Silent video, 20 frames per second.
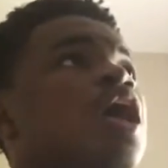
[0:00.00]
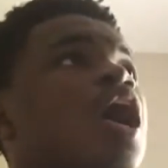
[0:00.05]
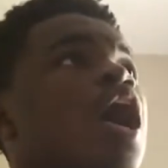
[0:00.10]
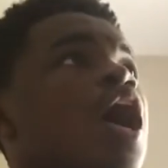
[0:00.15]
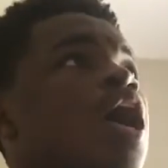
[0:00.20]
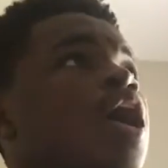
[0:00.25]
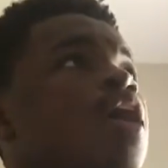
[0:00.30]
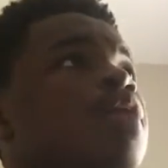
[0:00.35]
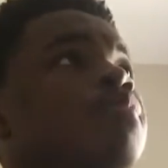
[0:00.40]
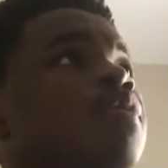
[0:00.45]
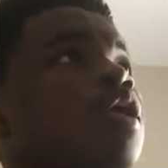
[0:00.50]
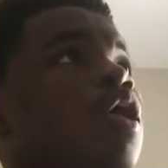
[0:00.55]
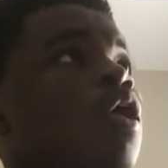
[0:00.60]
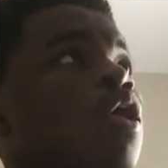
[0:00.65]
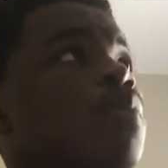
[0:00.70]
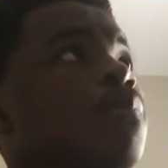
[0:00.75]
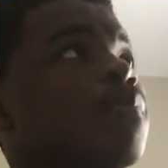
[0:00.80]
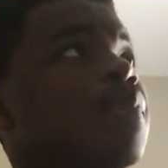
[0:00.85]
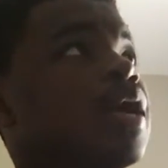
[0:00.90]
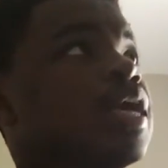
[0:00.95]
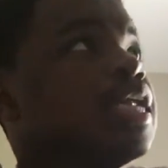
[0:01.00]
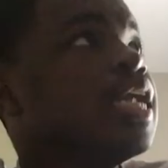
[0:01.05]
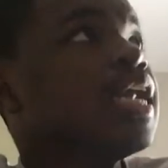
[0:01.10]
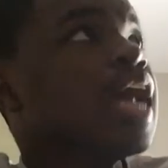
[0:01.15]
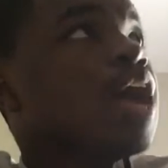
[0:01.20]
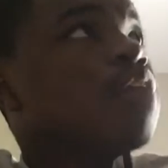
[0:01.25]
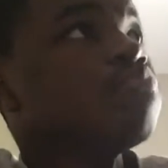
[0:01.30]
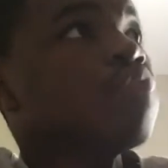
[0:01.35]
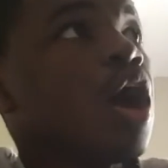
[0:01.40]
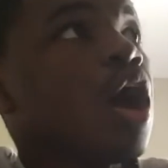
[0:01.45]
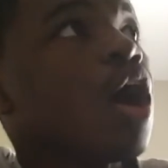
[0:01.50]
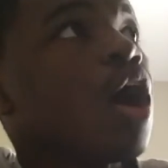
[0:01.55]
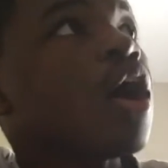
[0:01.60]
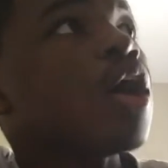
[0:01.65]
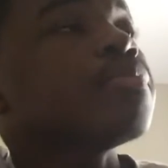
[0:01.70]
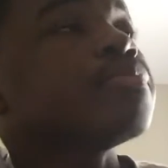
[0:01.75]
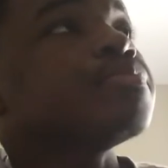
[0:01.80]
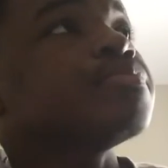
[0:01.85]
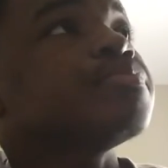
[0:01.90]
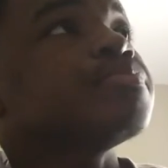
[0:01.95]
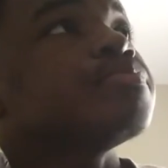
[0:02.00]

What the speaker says: on Monday Night Raw.